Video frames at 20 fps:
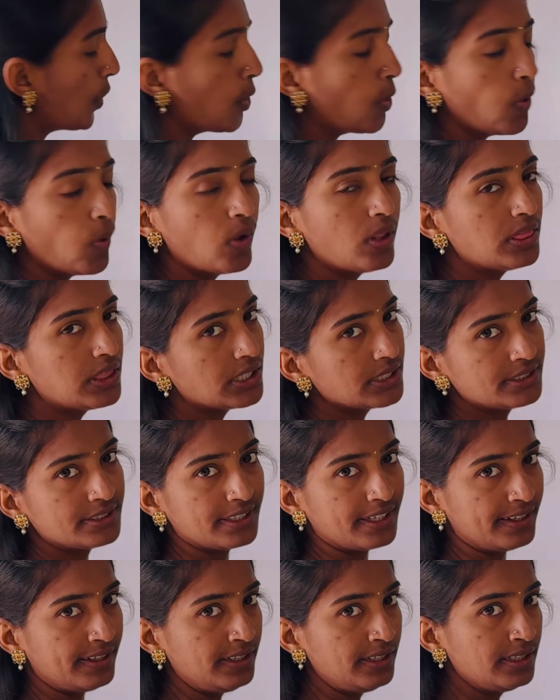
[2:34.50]
all the
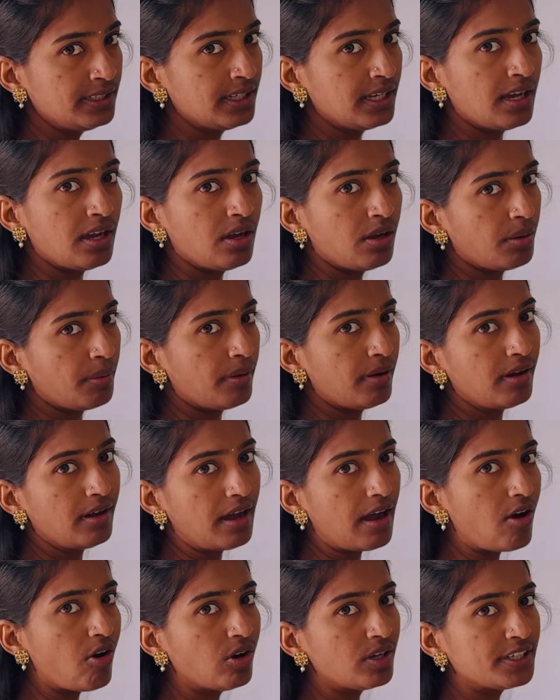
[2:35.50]
three
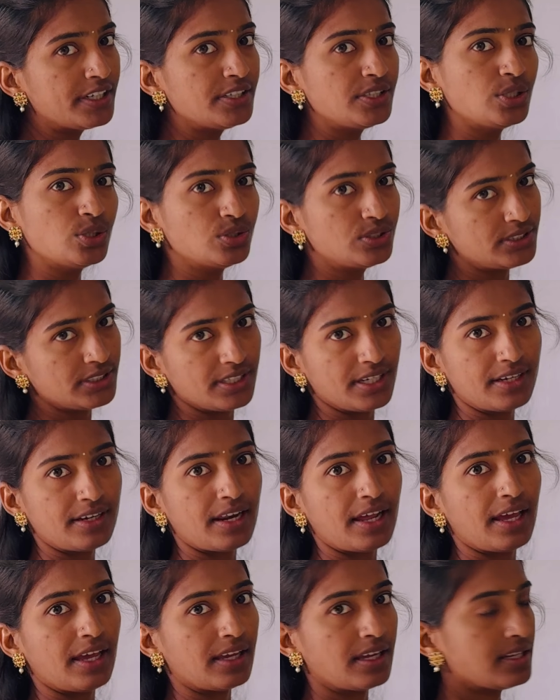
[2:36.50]
altitudes in a
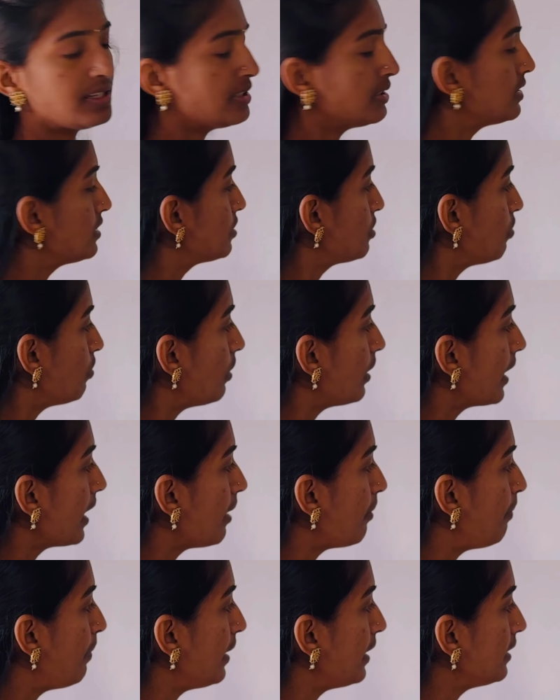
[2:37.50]
triangle. What
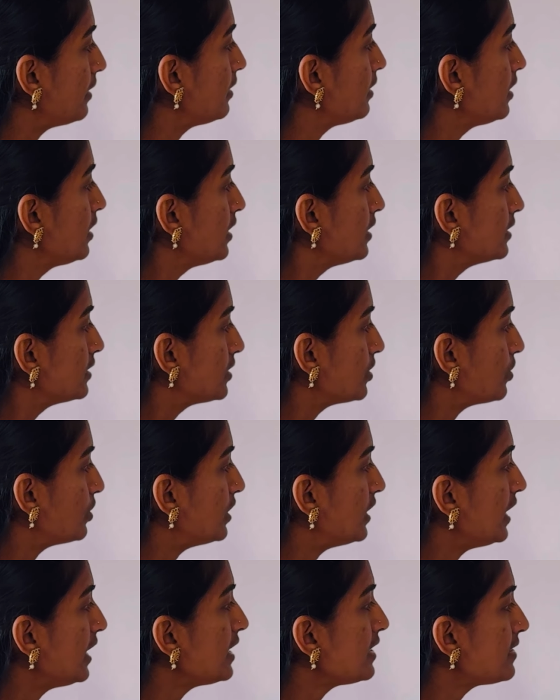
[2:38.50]
happened? So
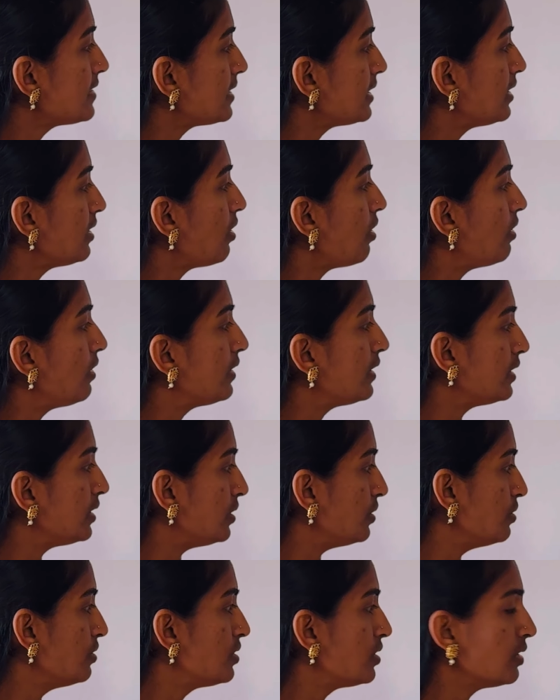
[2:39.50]
these three
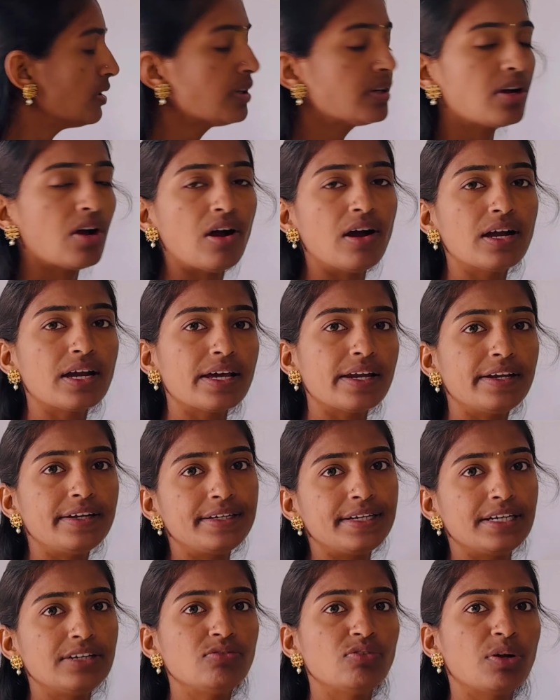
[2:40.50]
altitudes are
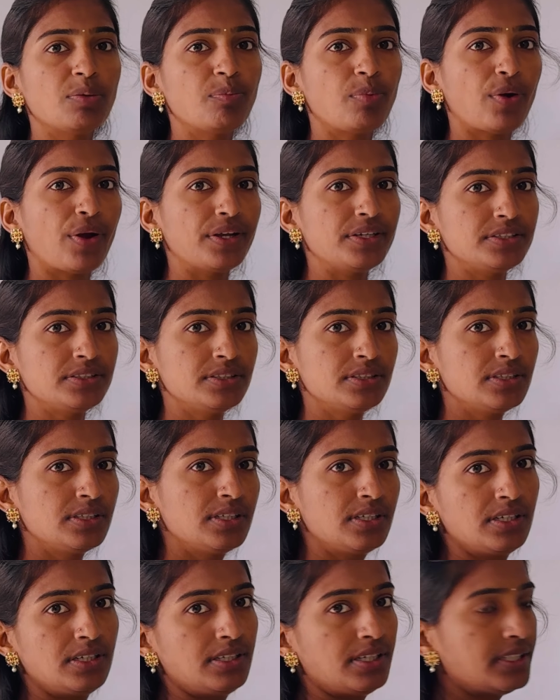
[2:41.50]
concurrent at one point.
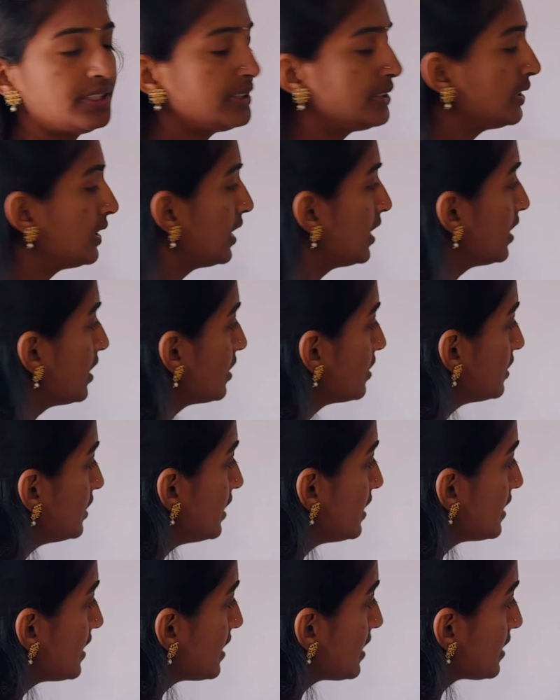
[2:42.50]
Yes,
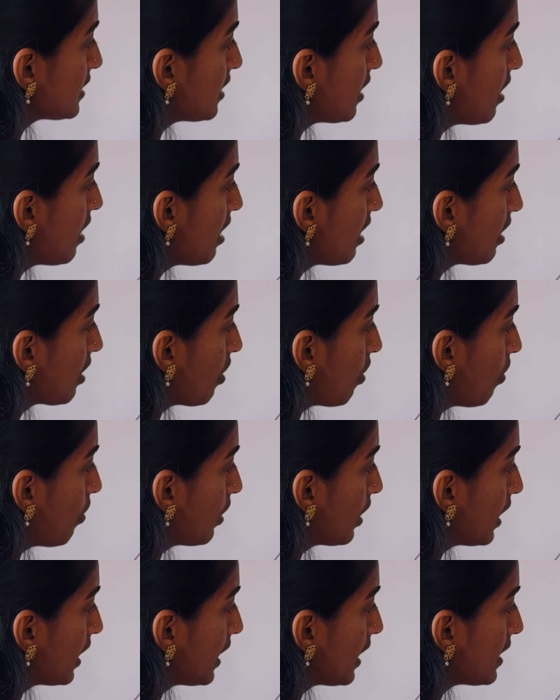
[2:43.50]
this is the
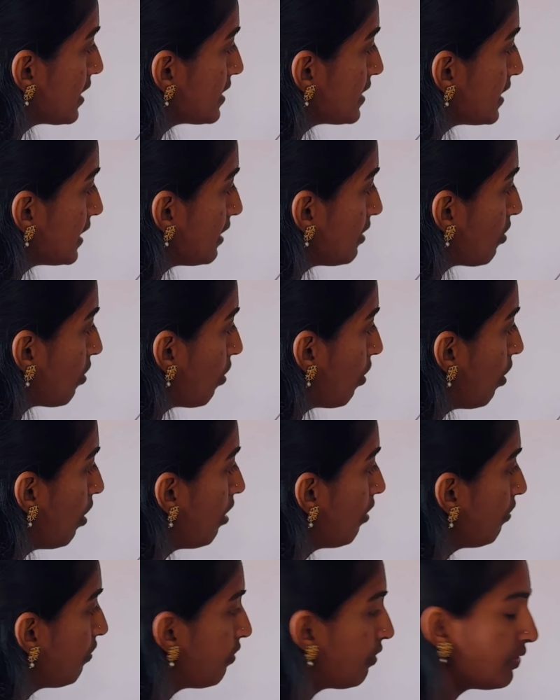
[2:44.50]
concurrency
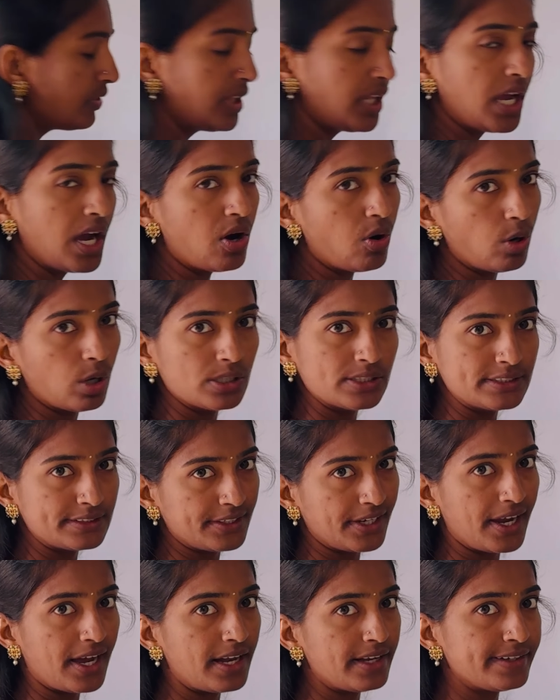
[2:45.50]
of the all the
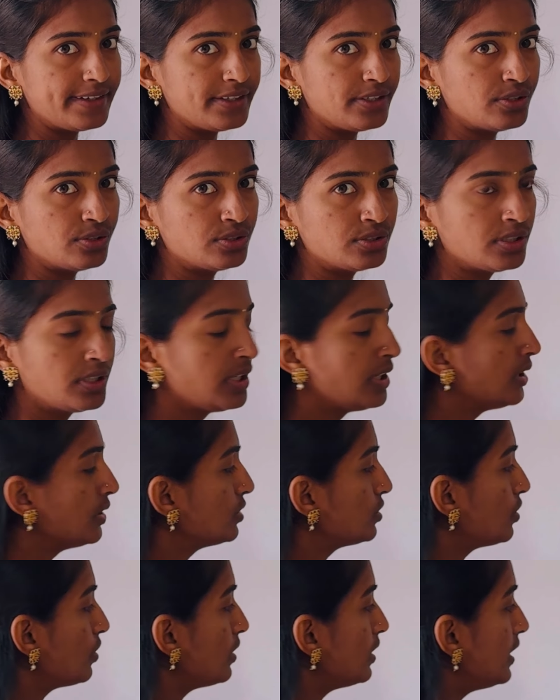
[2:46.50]
three altitudes.
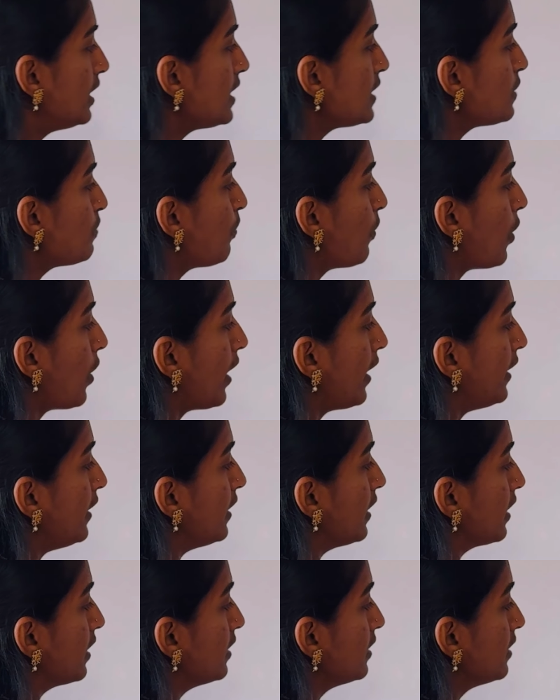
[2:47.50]
So this point